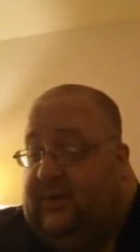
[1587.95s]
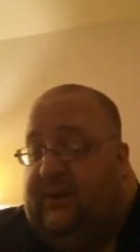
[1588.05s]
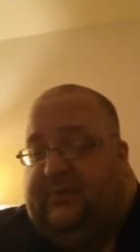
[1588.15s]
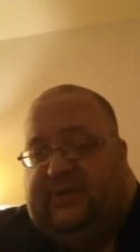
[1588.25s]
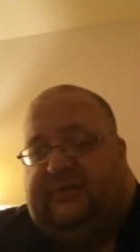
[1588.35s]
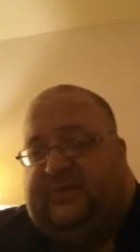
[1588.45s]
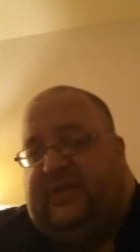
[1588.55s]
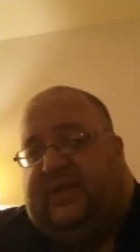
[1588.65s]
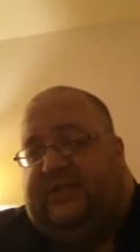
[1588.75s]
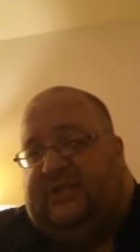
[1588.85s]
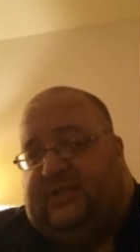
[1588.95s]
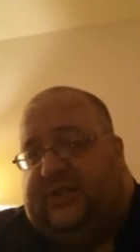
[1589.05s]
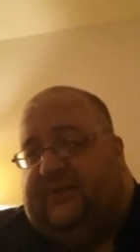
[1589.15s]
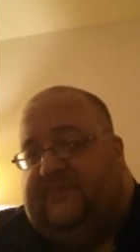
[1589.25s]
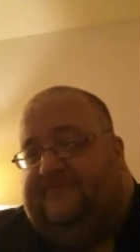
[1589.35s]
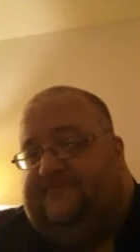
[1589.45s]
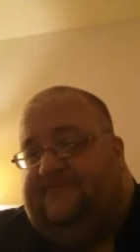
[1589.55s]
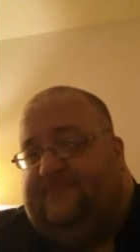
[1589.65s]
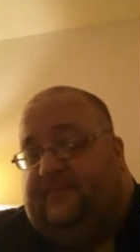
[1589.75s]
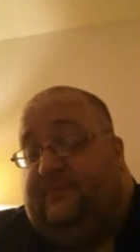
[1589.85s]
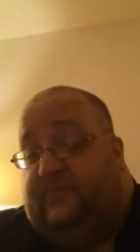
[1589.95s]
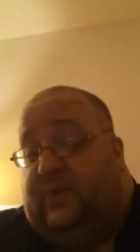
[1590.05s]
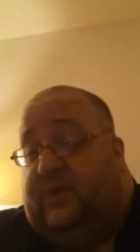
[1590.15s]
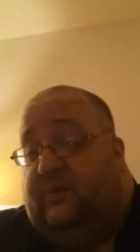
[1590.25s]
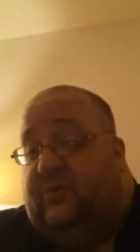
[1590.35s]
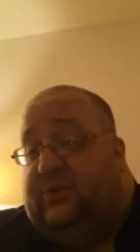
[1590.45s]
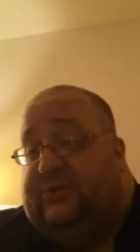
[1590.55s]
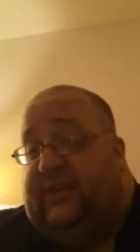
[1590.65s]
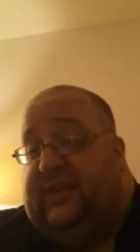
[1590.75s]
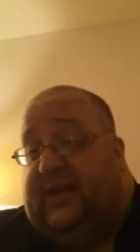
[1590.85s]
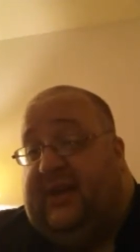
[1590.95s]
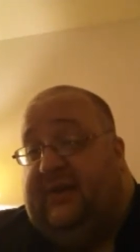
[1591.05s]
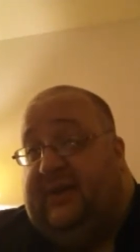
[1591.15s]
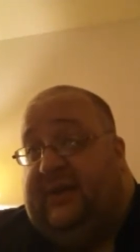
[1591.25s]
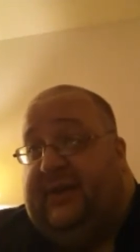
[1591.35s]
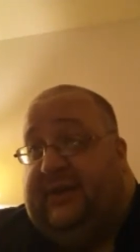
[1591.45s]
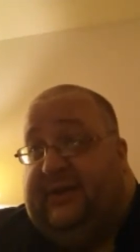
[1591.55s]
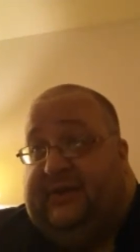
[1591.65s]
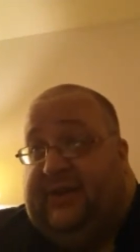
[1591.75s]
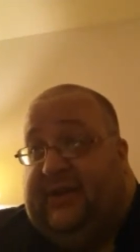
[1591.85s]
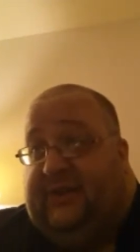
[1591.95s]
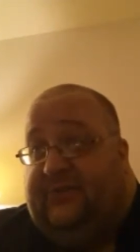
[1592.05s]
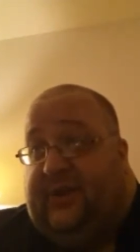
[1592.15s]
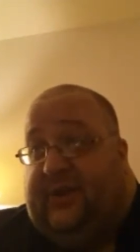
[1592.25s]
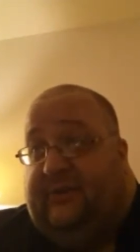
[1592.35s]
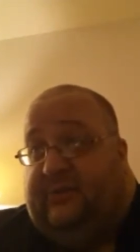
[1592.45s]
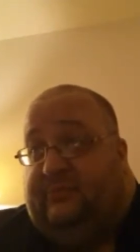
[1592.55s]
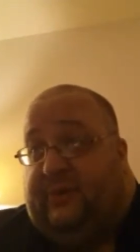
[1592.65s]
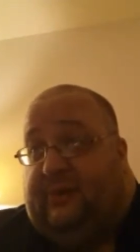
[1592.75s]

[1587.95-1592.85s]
It was it was a decent show. You know, where TNA TNA's rating was